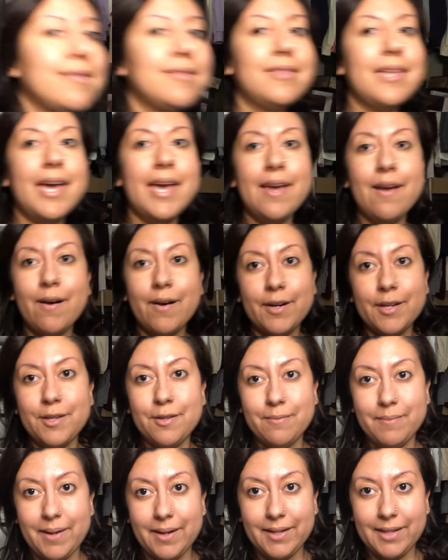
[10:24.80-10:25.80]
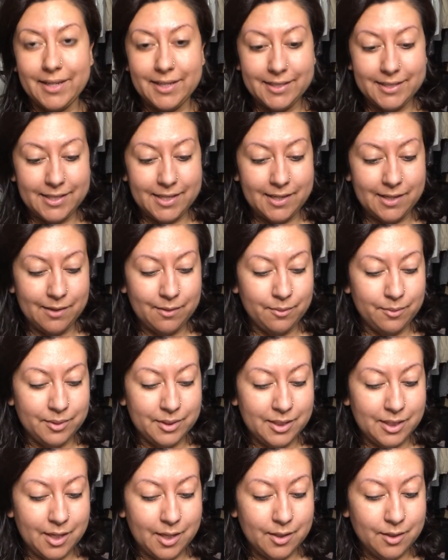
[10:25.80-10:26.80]
They are humongous, and it was
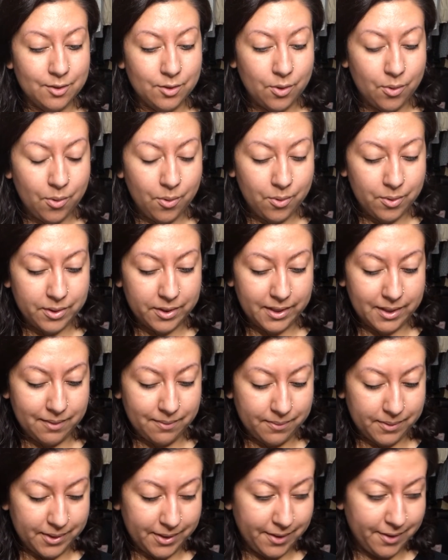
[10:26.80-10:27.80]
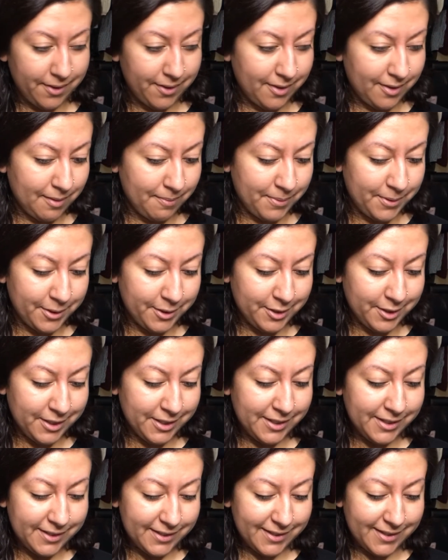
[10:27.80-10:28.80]
totally worth the
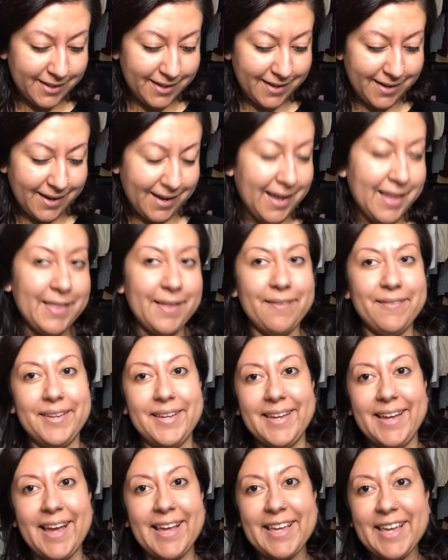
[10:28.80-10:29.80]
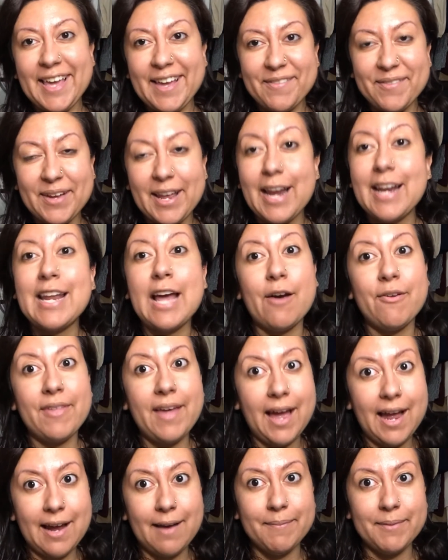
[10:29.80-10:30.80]
purchase. I love it. I can't wait. Now
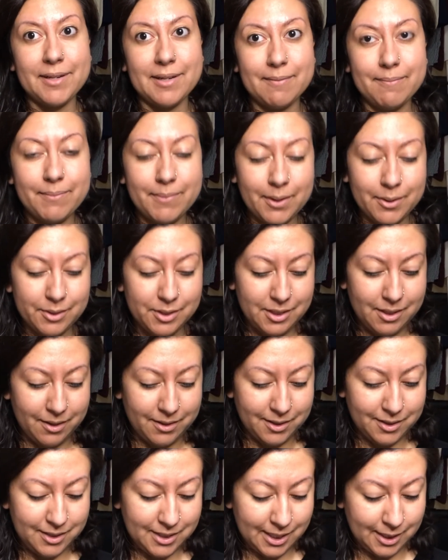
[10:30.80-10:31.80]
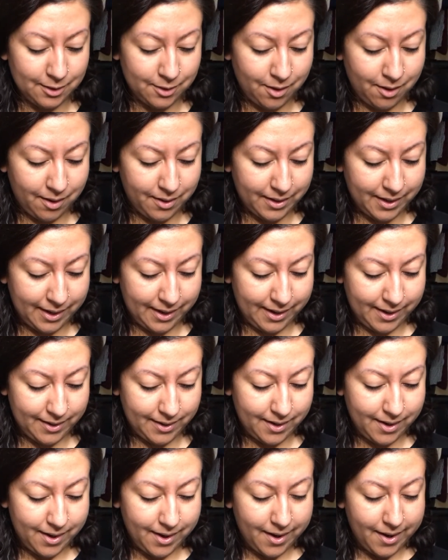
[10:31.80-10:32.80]
that I'm going to post on the TikTok and
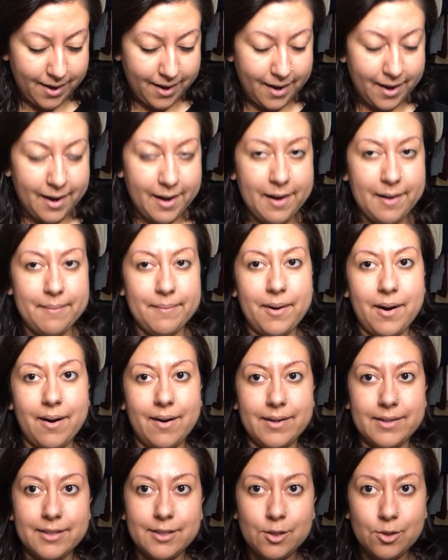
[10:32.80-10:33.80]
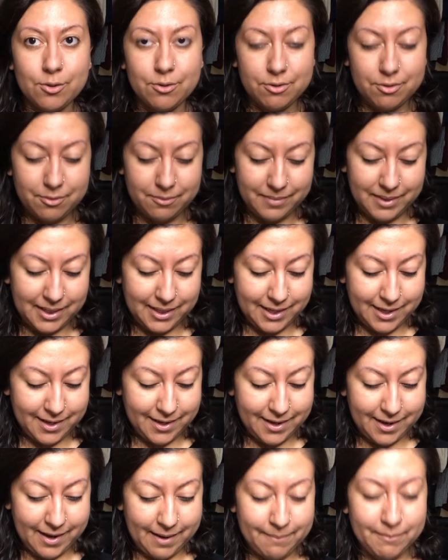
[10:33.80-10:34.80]
on social media.
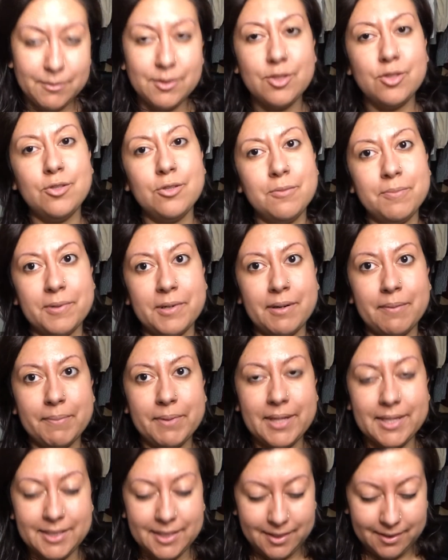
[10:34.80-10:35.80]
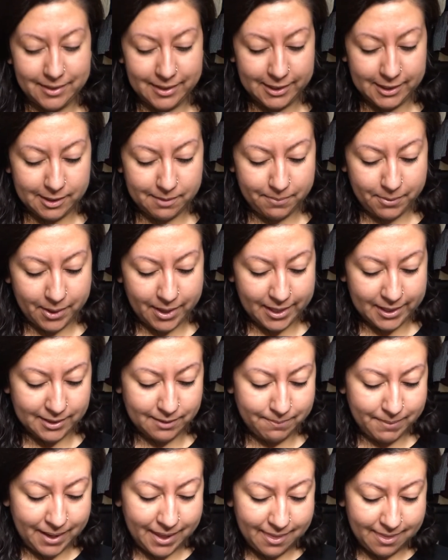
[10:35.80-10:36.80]
I'm super pleasantly surprised
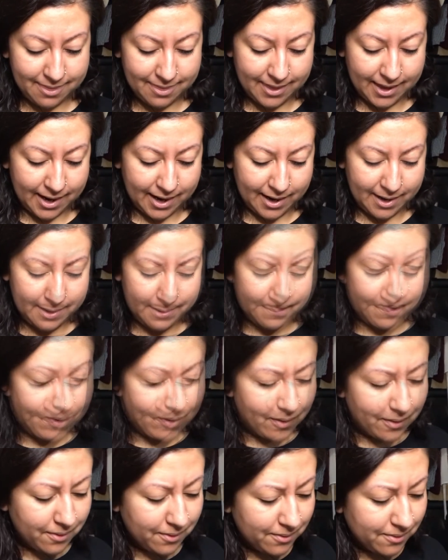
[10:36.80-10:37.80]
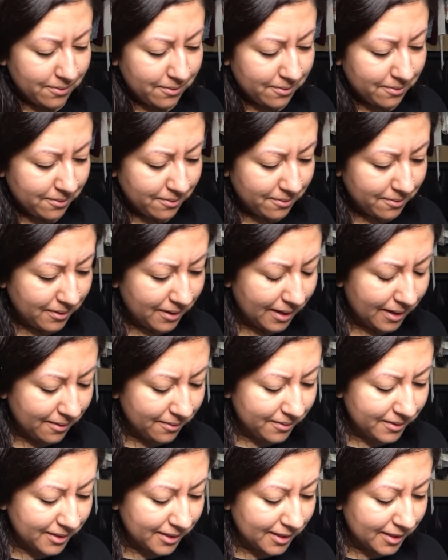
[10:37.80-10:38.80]
by that. Oh, how
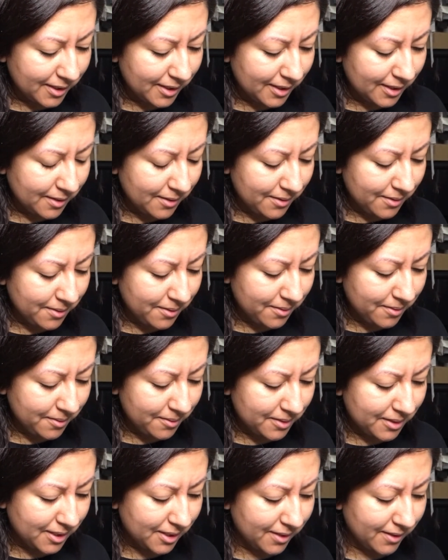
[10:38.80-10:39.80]
cute.